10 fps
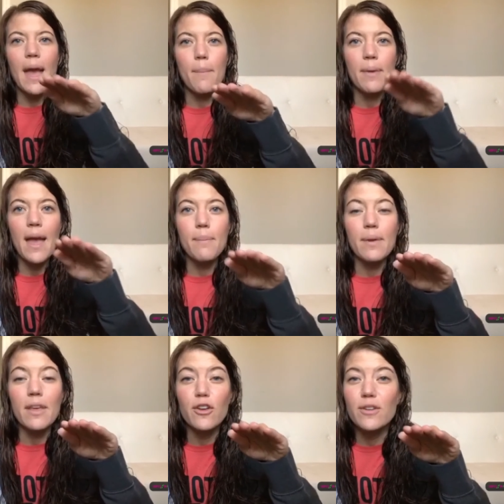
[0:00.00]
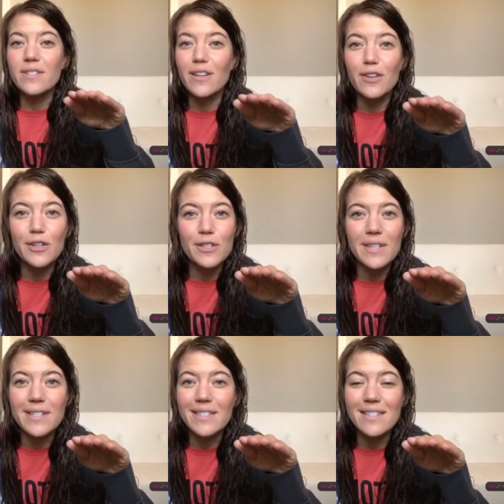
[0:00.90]
happy, happy. You're still in your
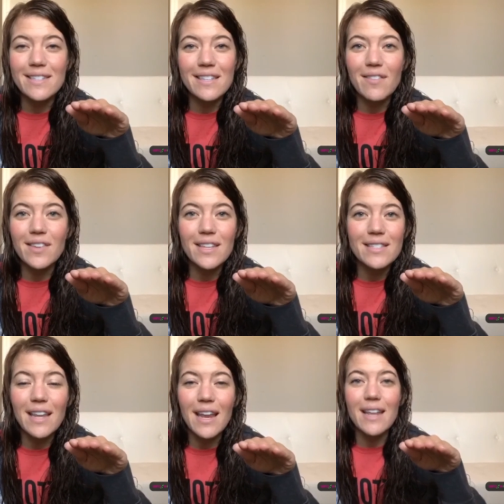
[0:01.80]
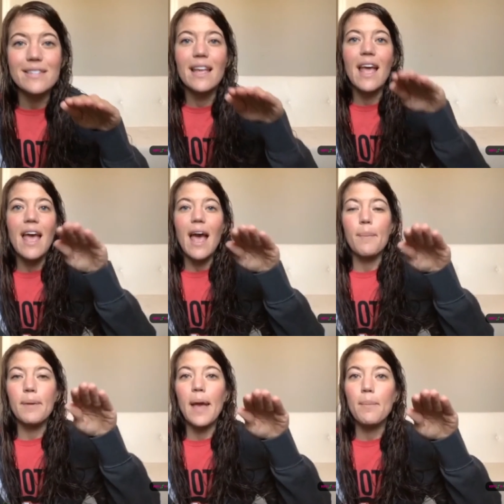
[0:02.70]
60s and 70s and 80s.
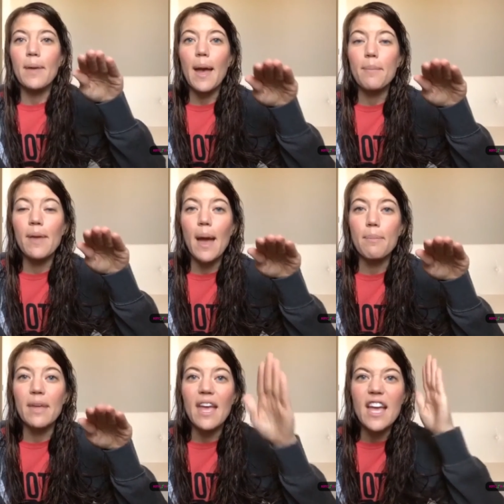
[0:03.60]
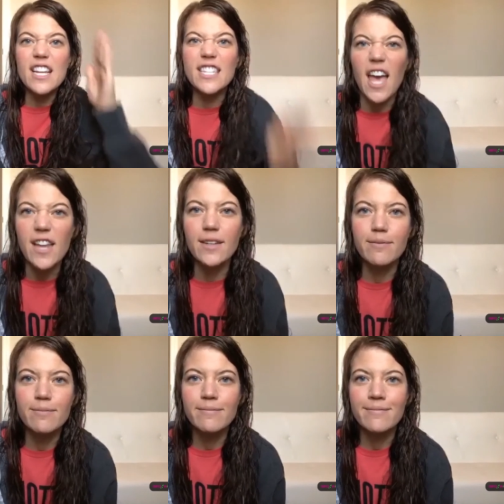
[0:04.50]
Happy, happy, happy, happy, dead.
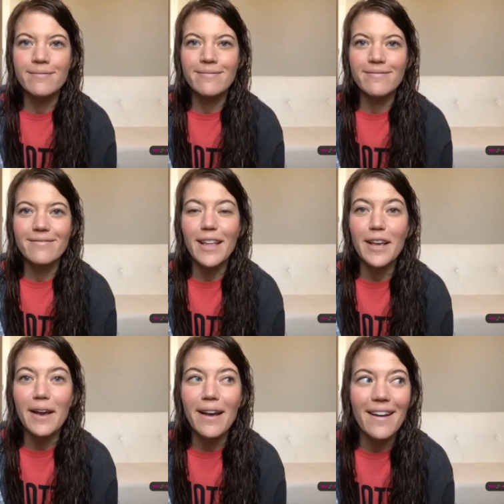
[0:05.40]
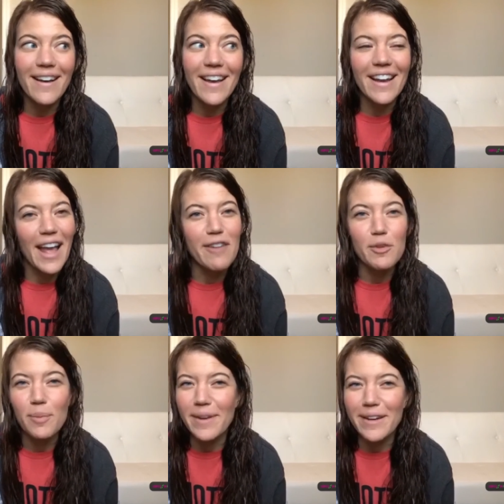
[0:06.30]
Like, and
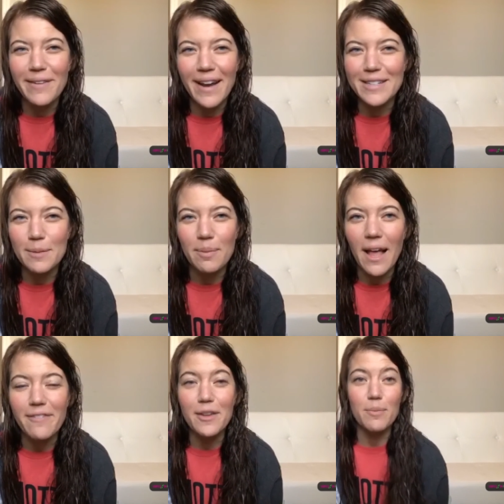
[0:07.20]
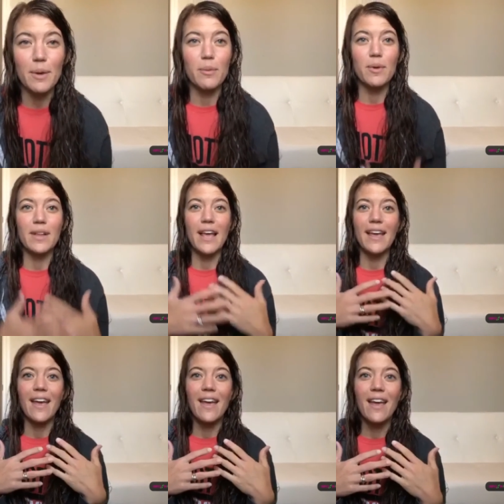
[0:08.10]
everybody cracked up laughing, but we were
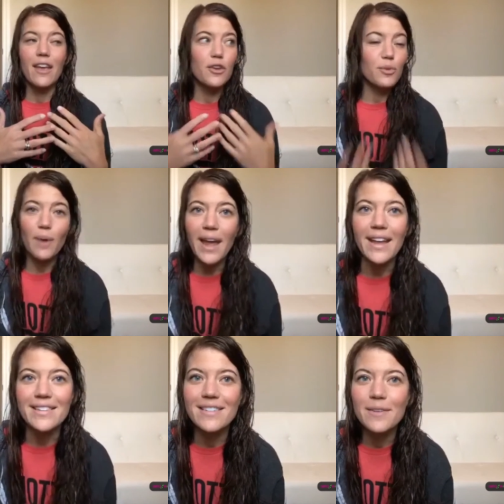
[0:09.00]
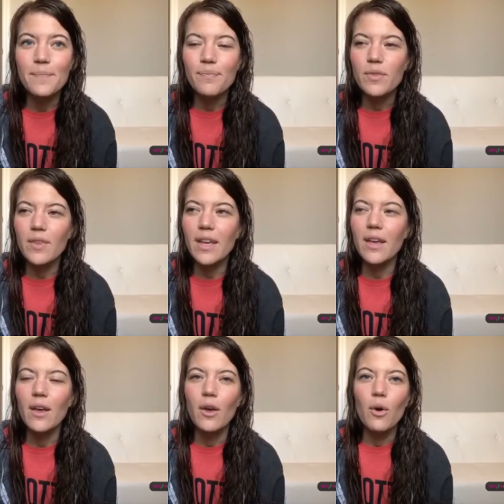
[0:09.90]
like, You're right.
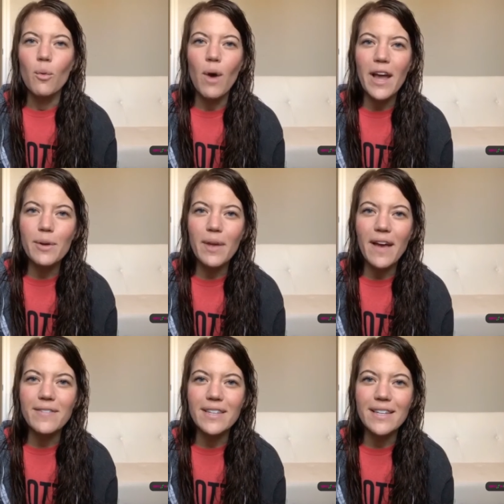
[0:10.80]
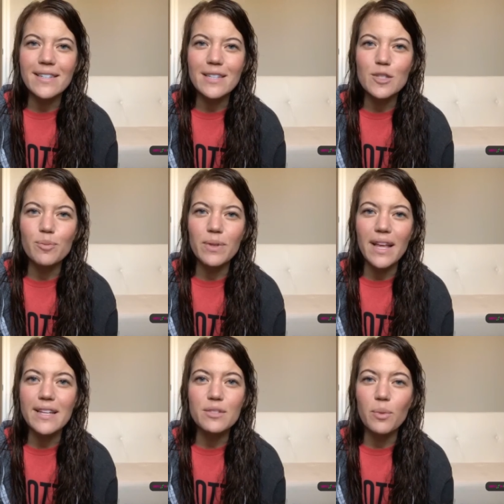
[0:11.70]
Like, why do we have to get to this
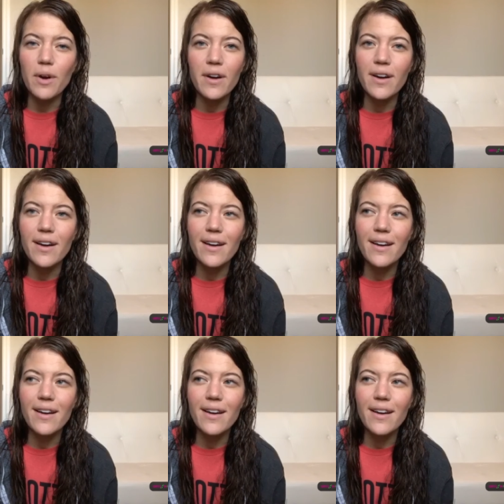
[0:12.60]
place where